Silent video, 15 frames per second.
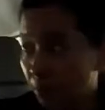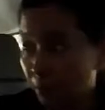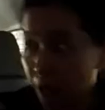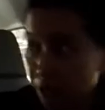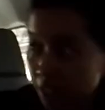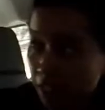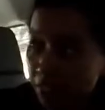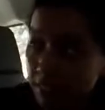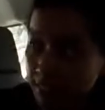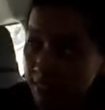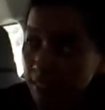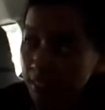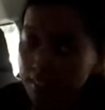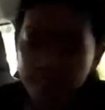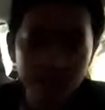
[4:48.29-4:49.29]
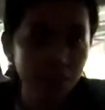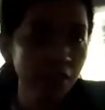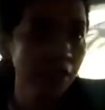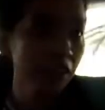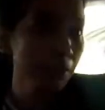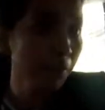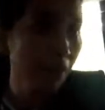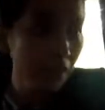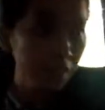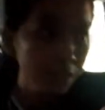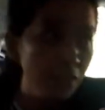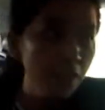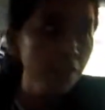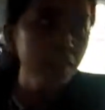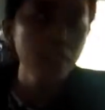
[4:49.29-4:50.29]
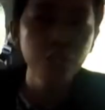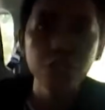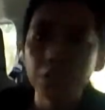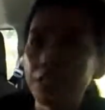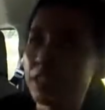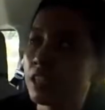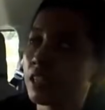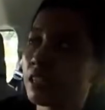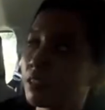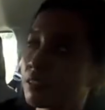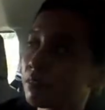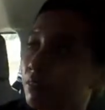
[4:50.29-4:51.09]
So you can physically see the roundabout at your location here.